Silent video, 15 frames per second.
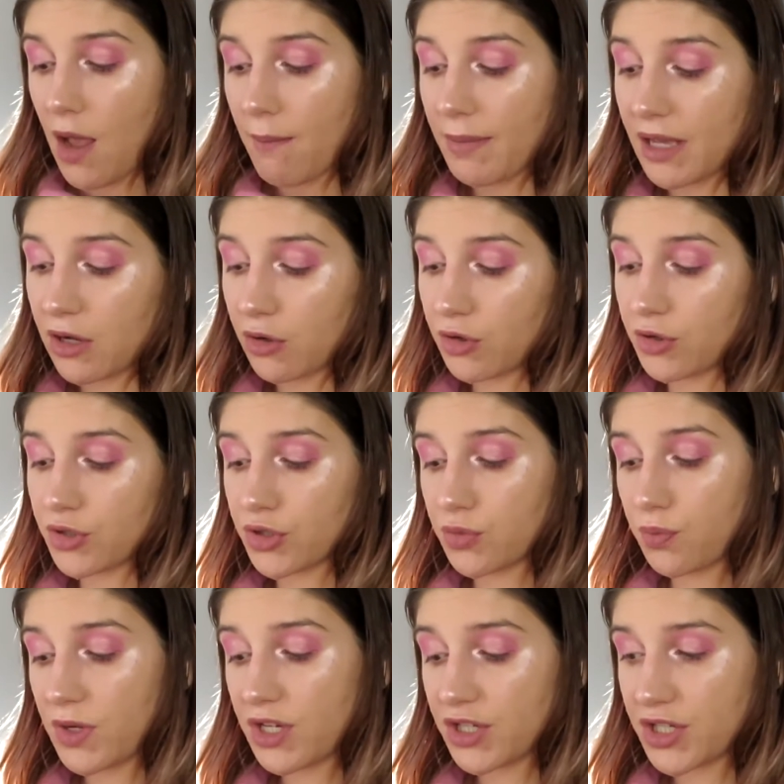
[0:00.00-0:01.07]
because
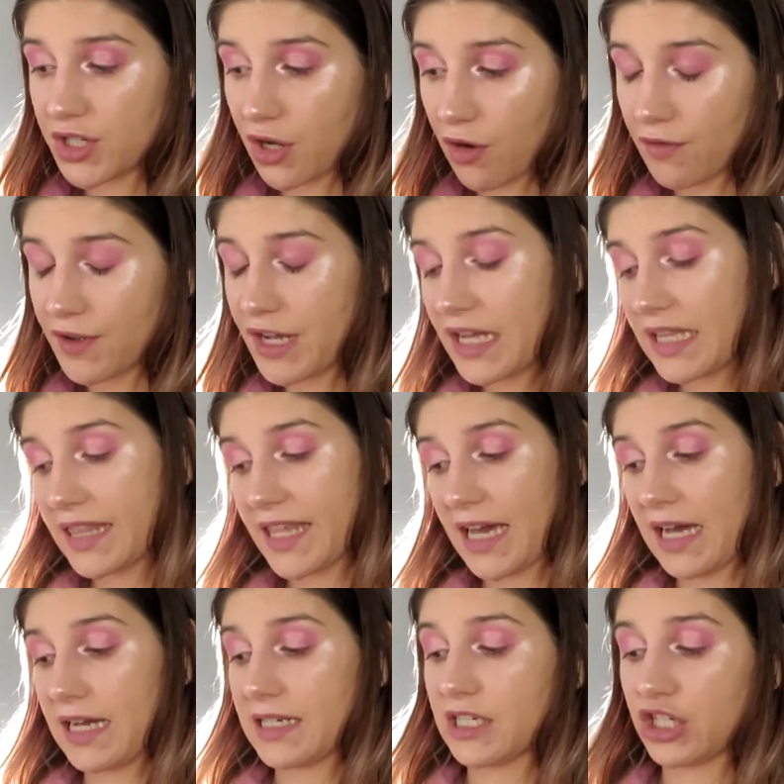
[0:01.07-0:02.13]
we discover
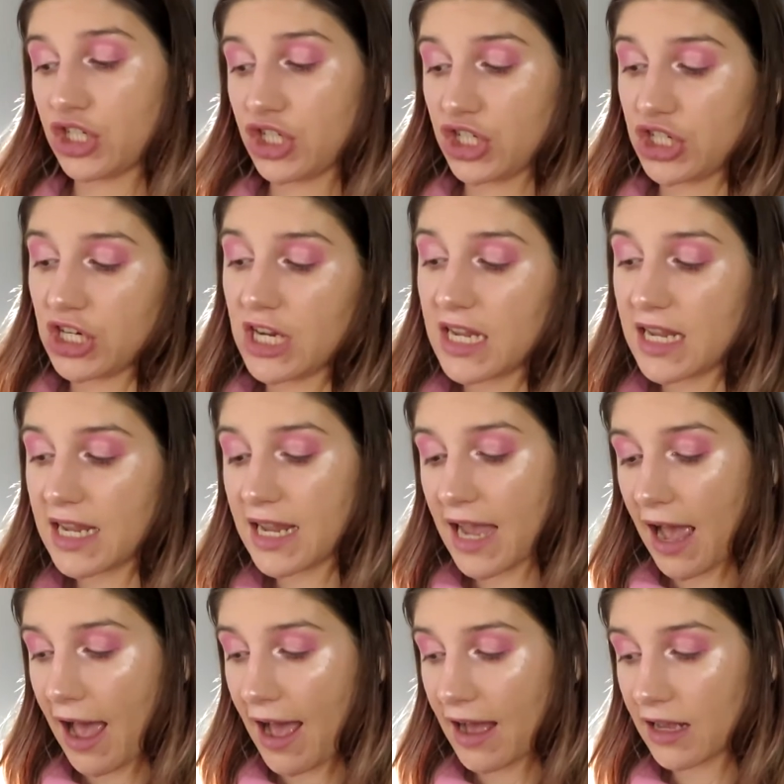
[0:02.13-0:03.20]
that she
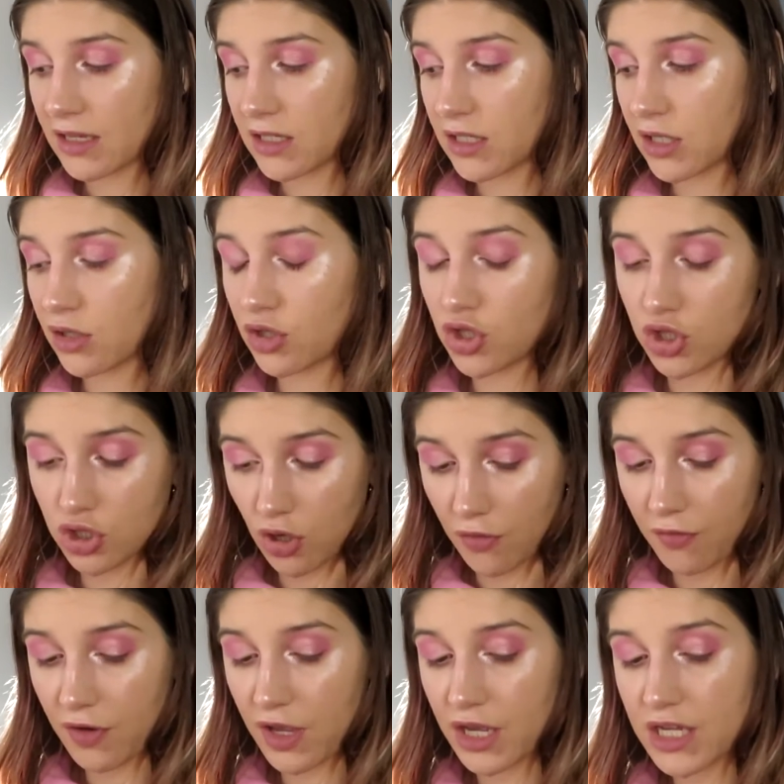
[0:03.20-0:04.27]
has
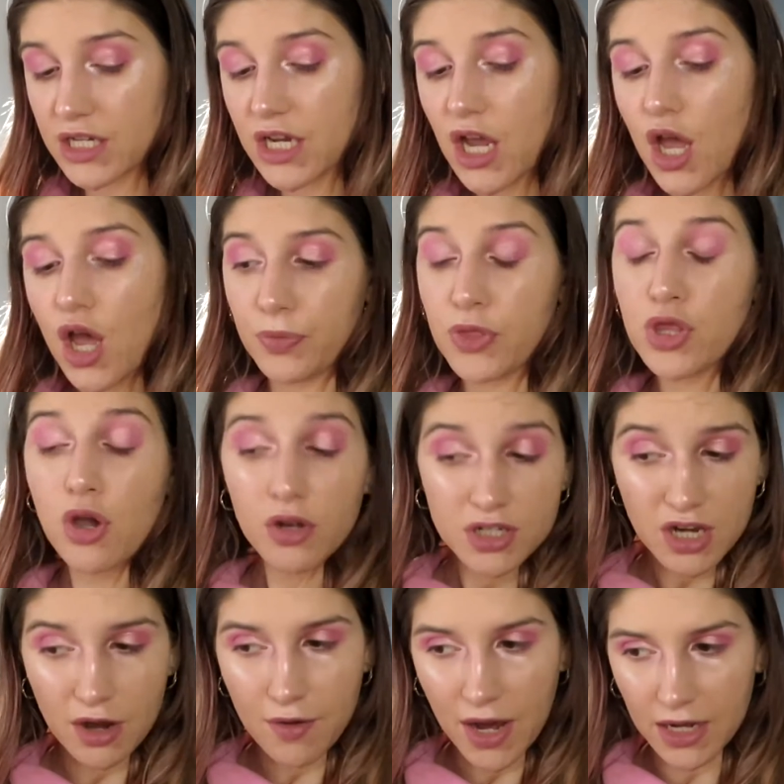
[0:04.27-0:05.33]
suffered, not
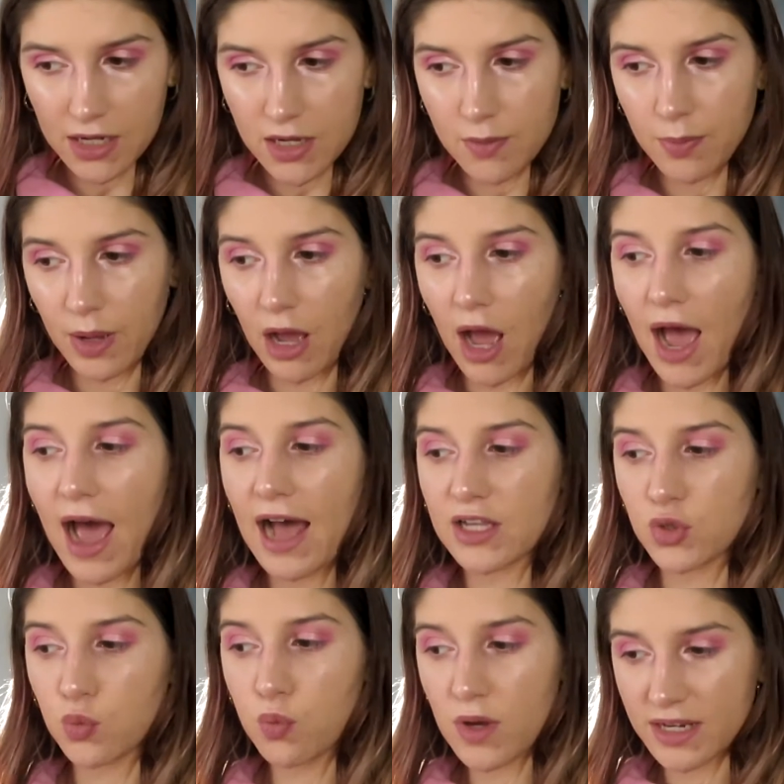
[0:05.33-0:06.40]
directly, but
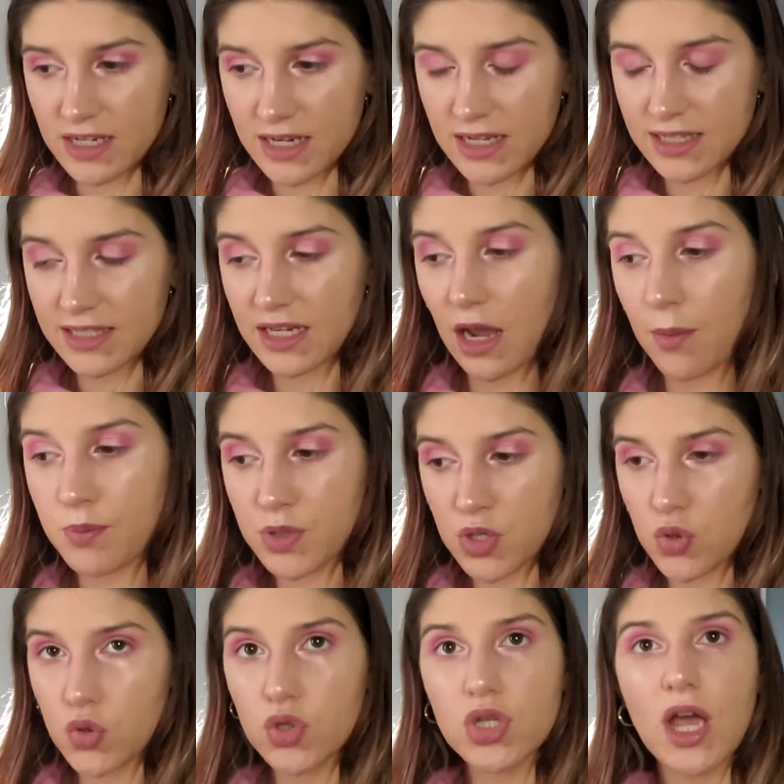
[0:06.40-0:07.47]
has witnessed
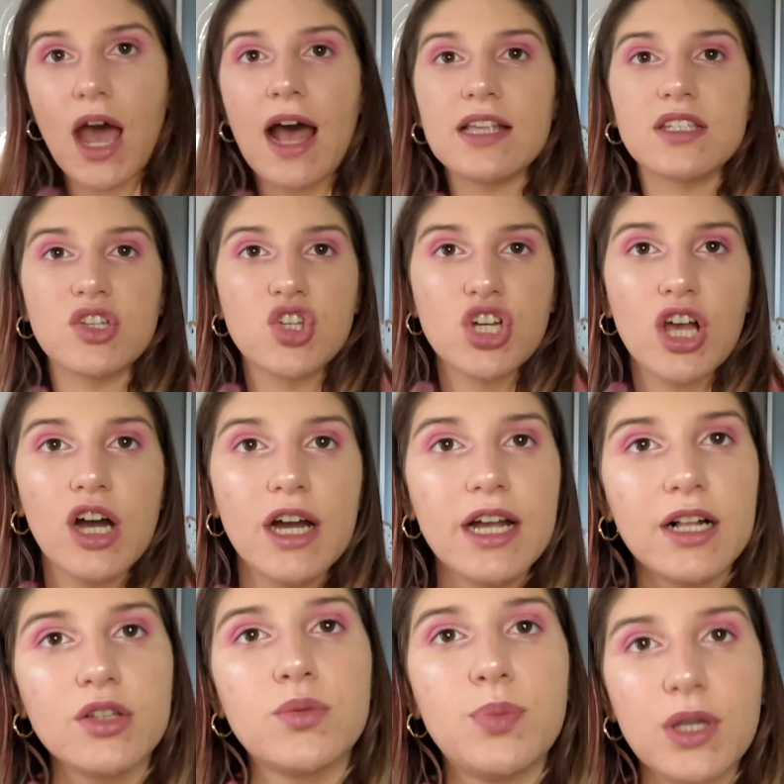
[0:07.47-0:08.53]
abuse as a
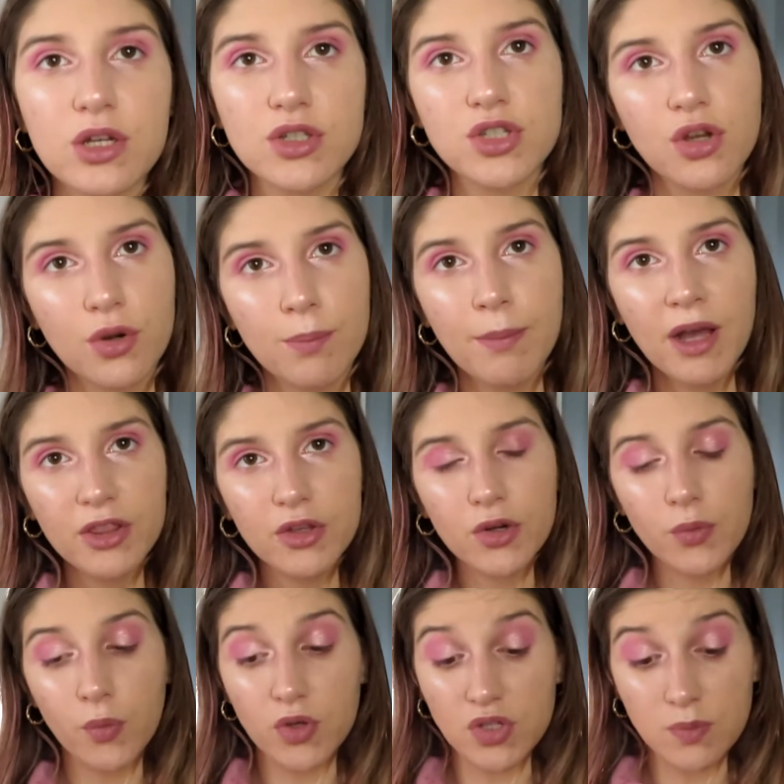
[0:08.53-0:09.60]
child because her mother
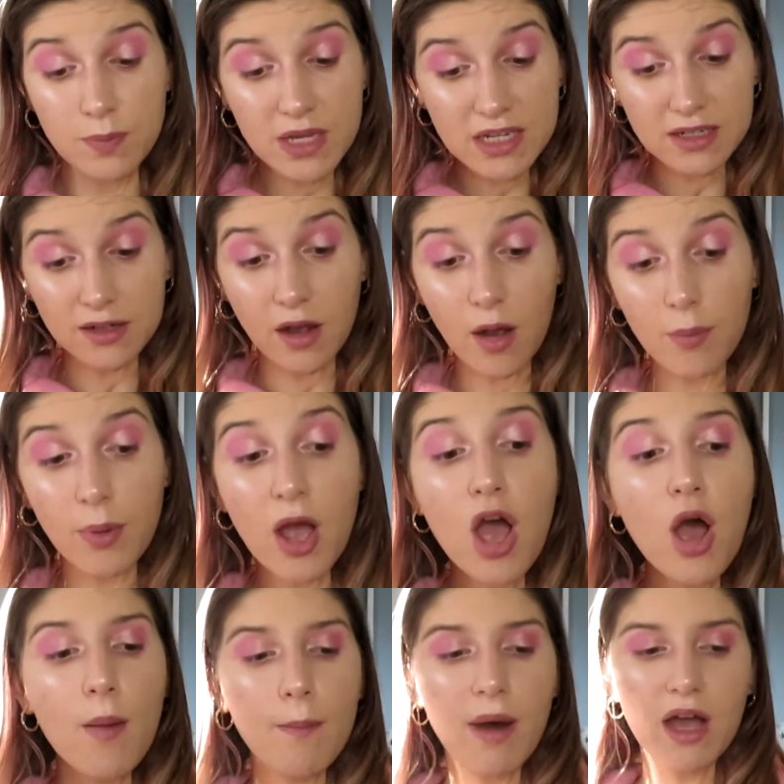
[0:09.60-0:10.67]
was beaten up
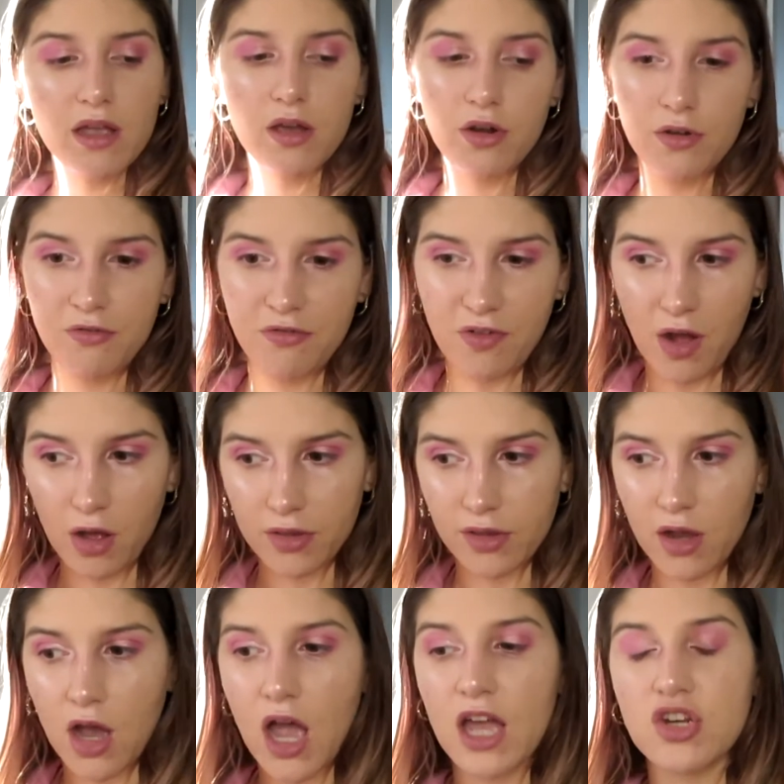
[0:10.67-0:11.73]
by her
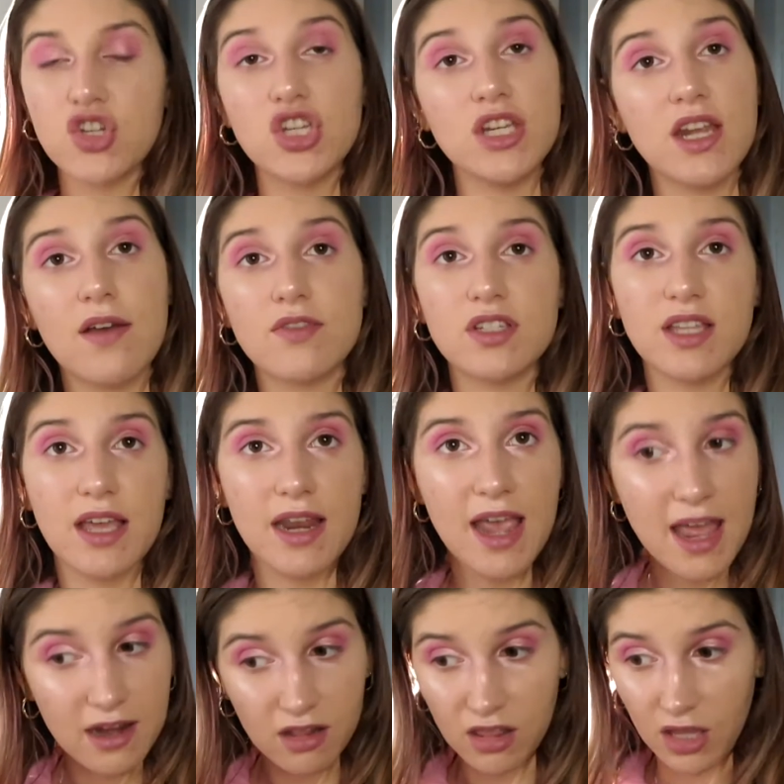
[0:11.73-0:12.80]
father and she never said
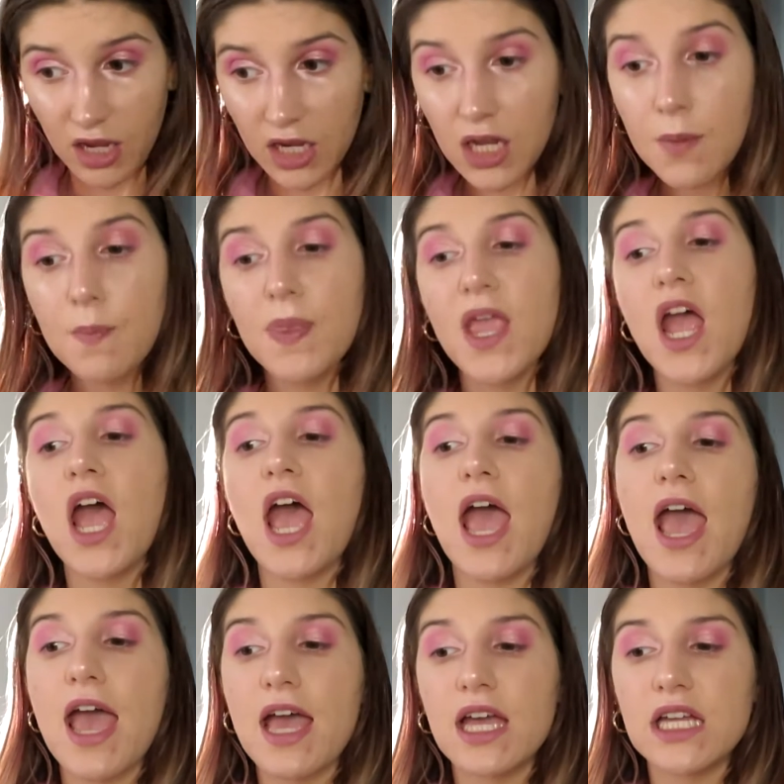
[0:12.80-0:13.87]
anything.
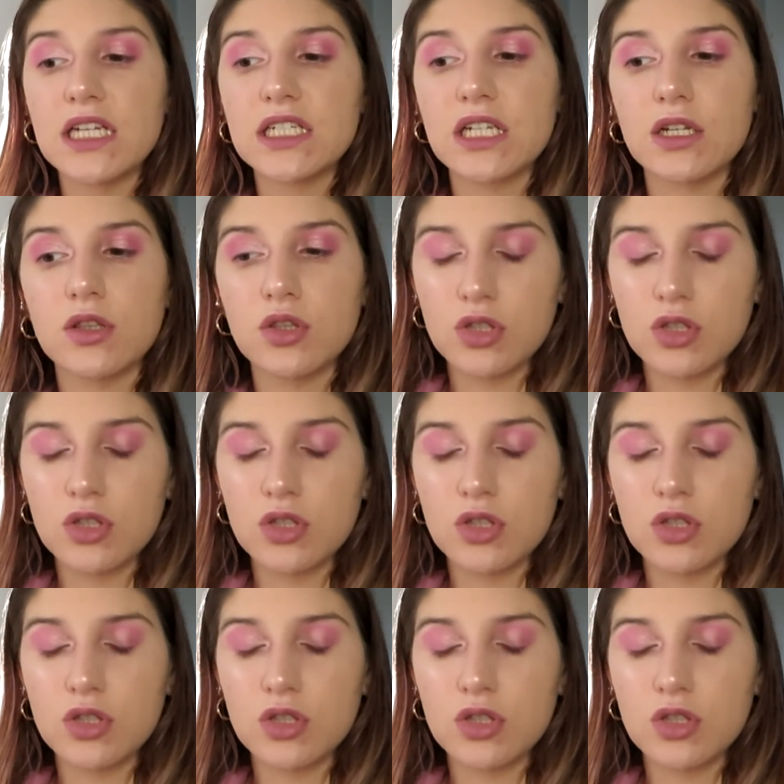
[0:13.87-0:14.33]
And